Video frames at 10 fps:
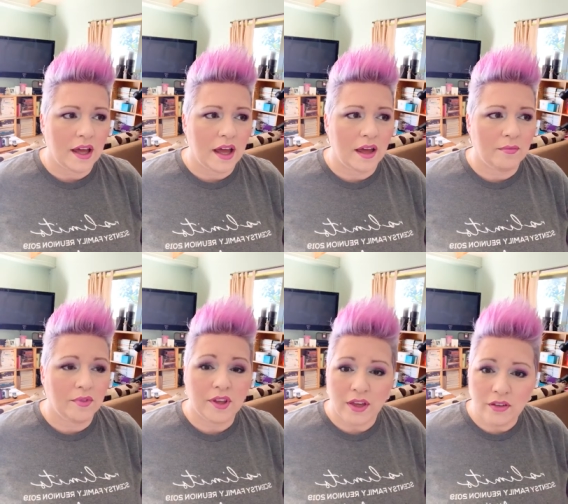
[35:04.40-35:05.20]
Um,
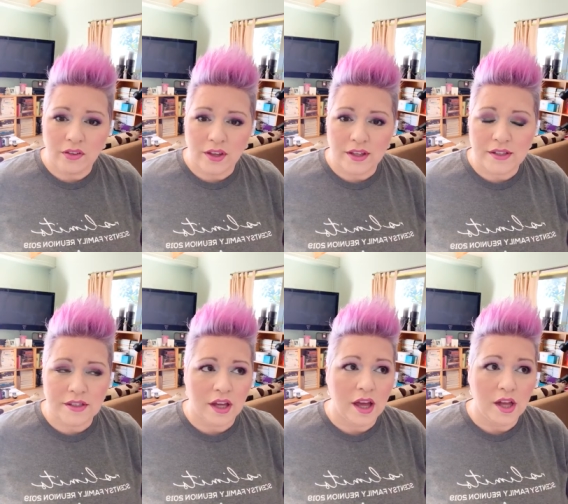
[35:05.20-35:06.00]
the other thing
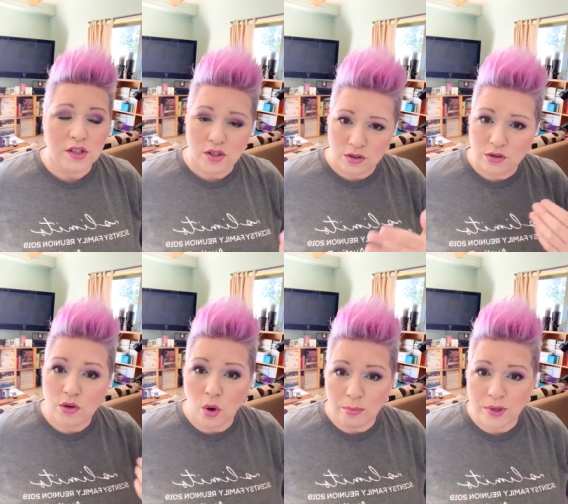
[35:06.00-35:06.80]
is
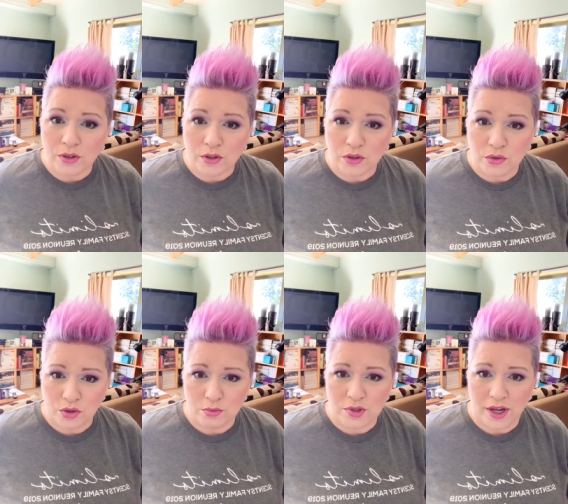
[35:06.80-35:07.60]
open your
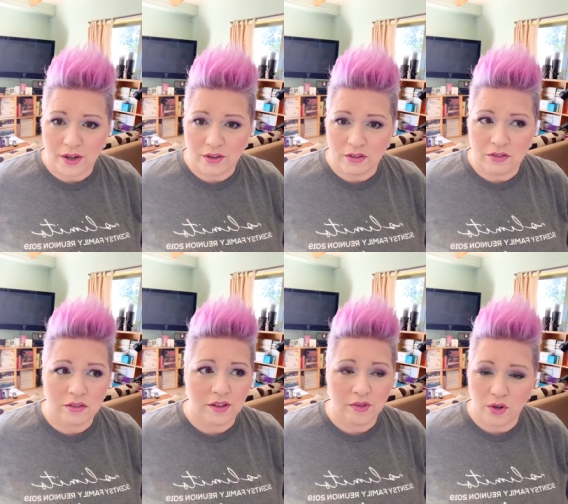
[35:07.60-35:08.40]
YouTube channel
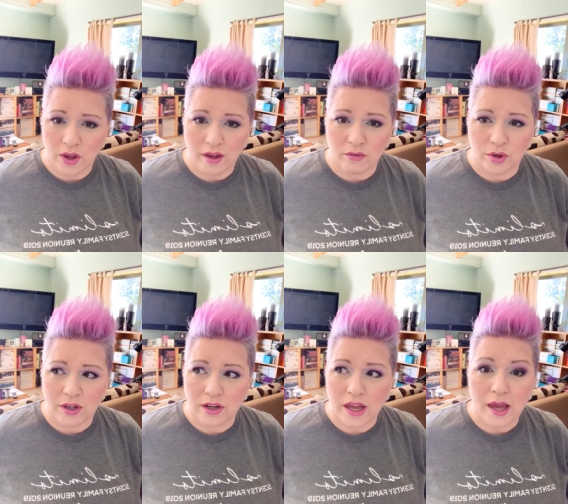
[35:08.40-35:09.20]
if you don't have
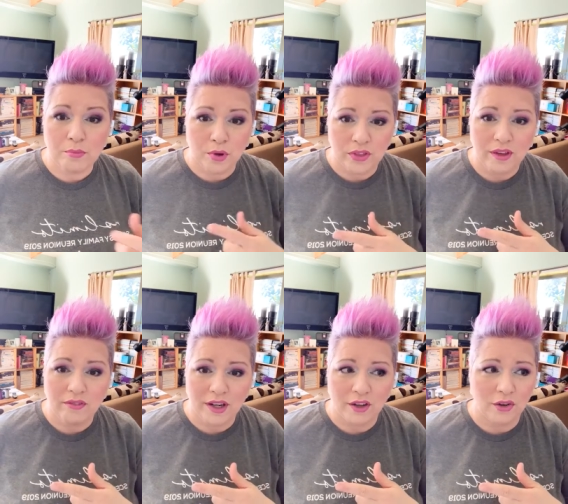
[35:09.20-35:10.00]
one and put that
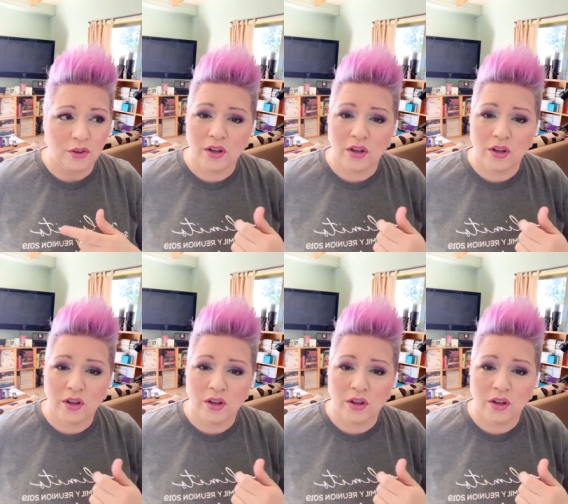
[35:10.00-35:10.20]
video